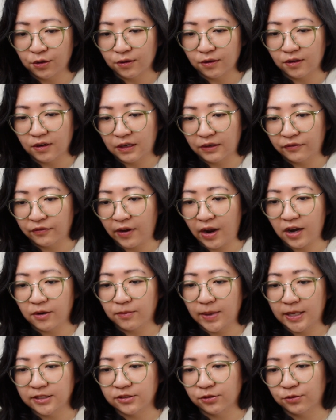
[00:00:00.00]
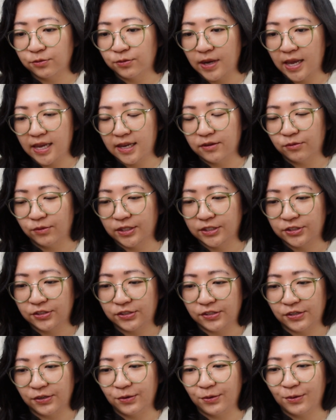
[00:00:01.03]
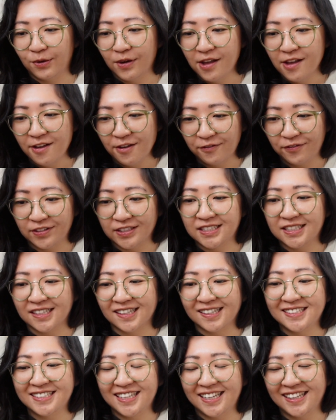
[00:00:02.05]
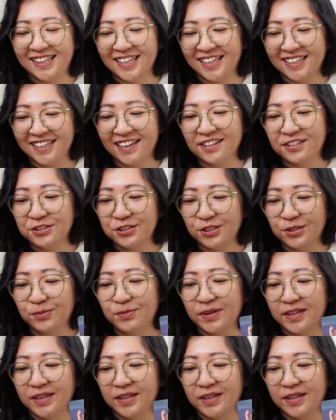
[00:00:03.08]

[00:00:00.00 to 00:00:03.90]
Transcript: or environmental way in which to facilitate that energy,